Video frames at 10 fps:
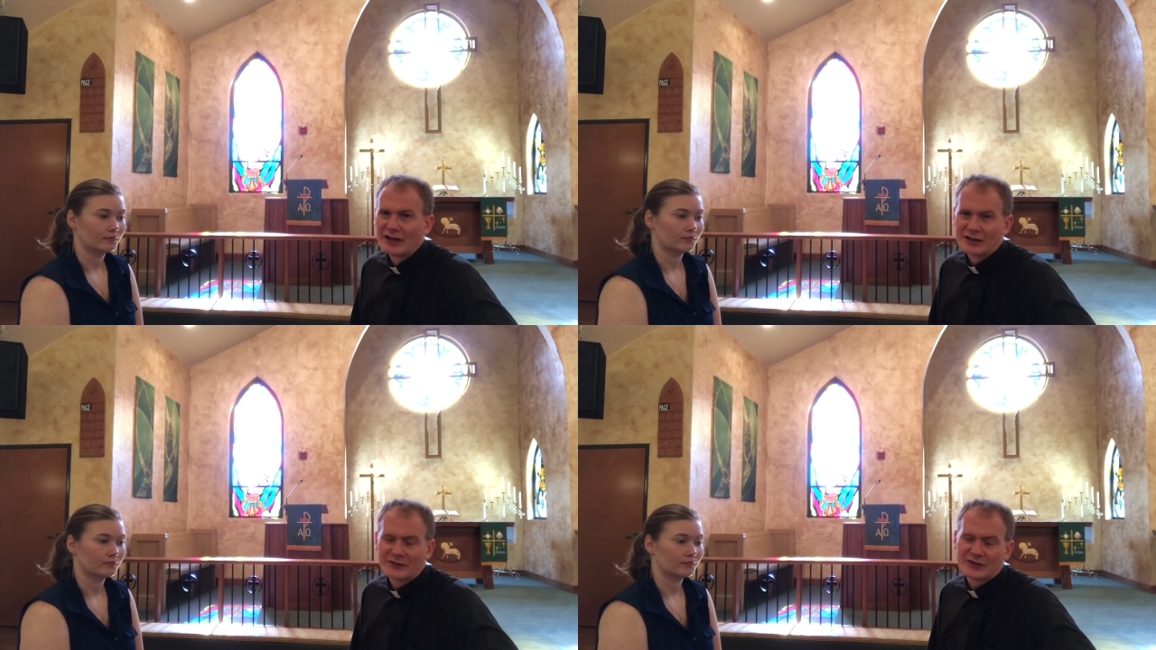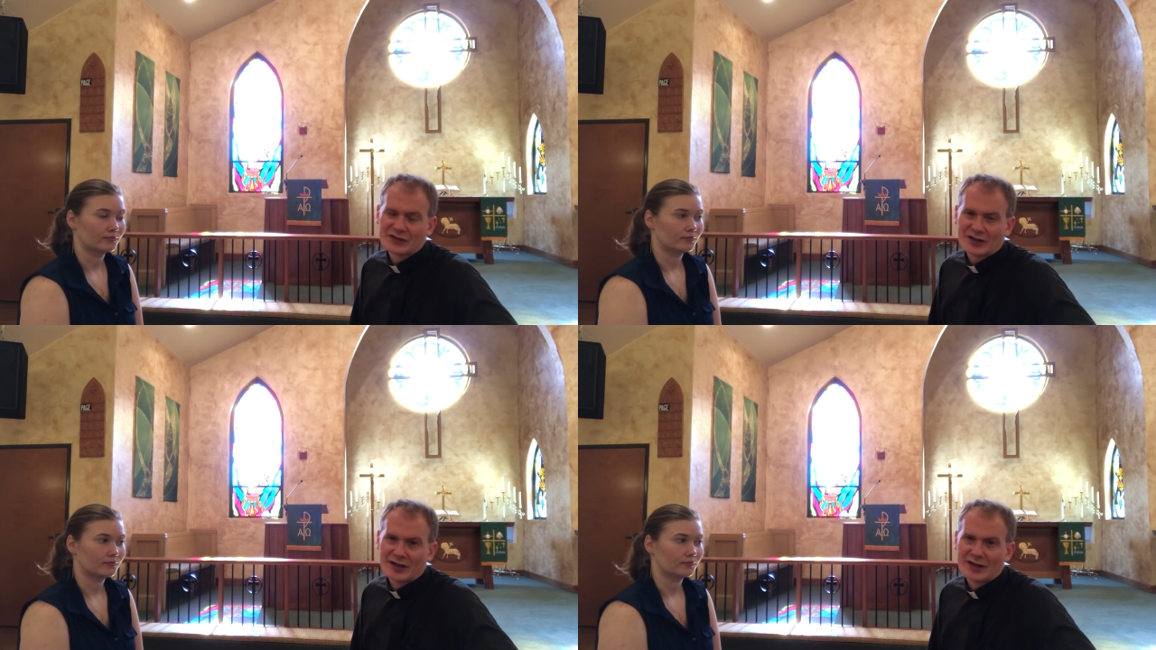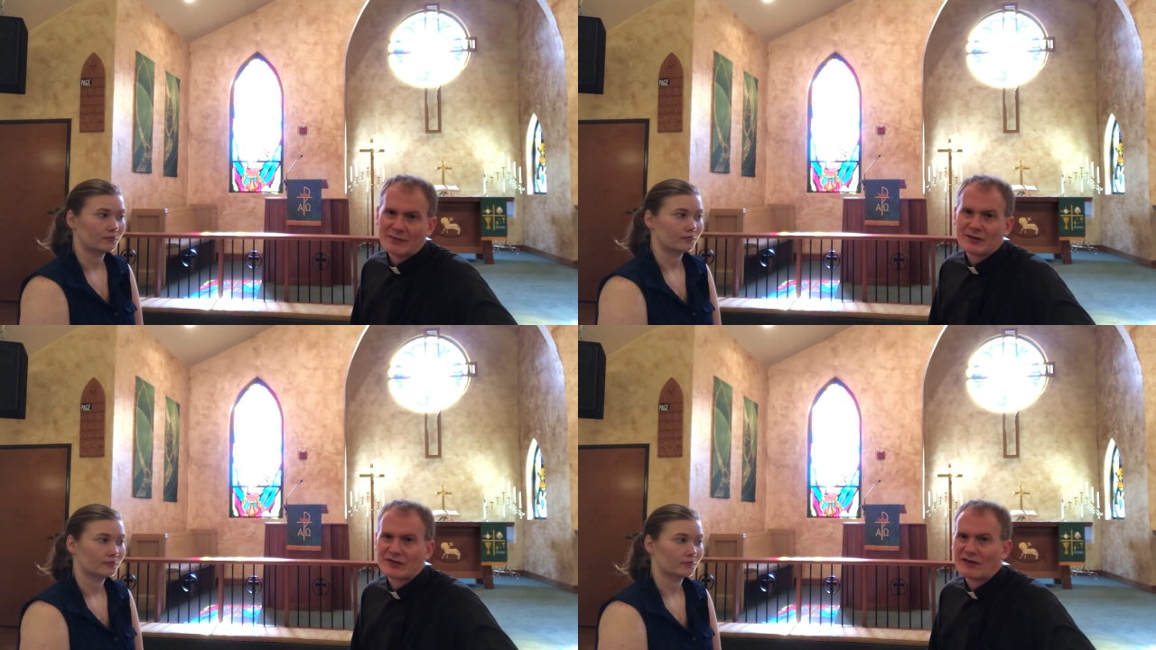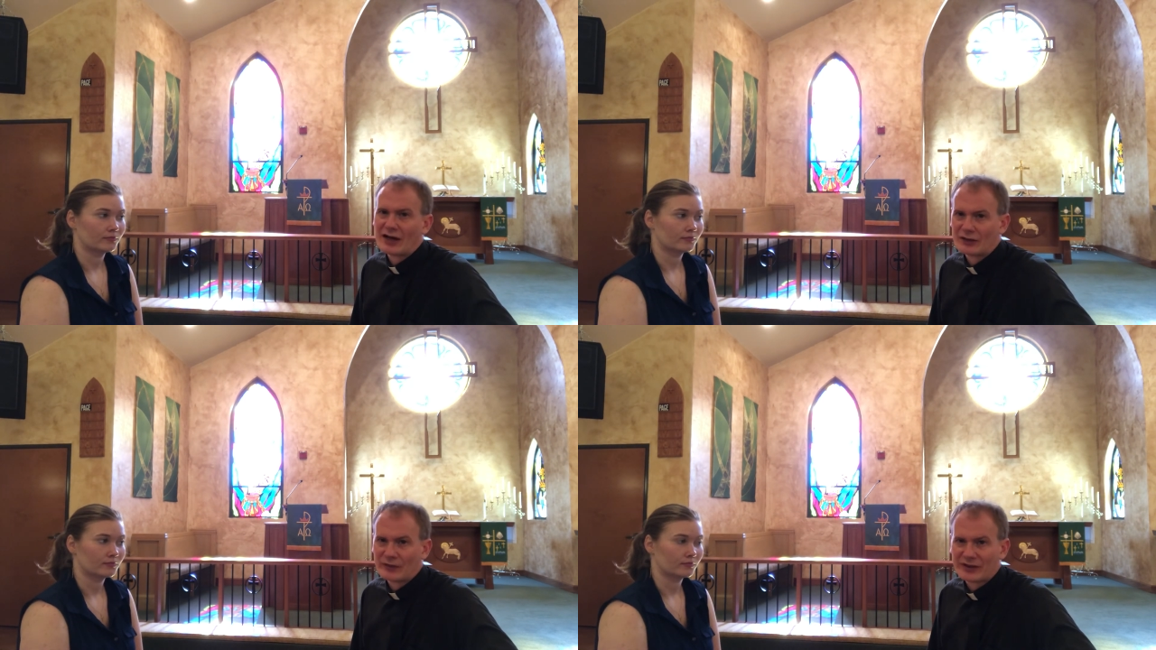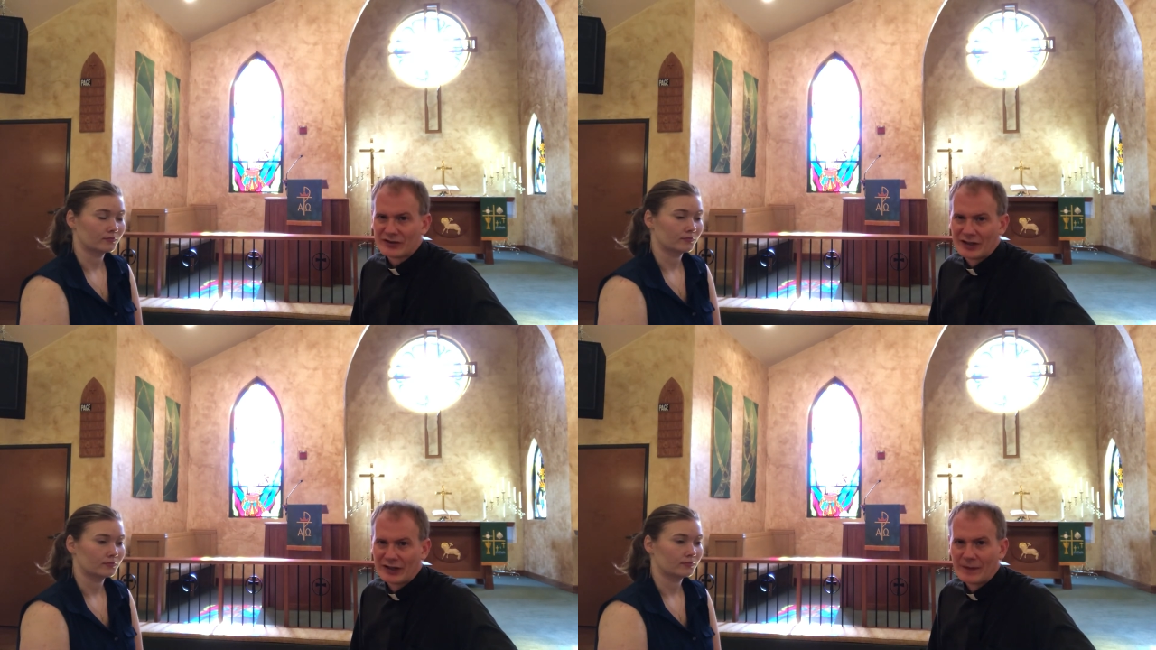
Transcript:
Speaker 1: not this Sunday, but the following Sunday.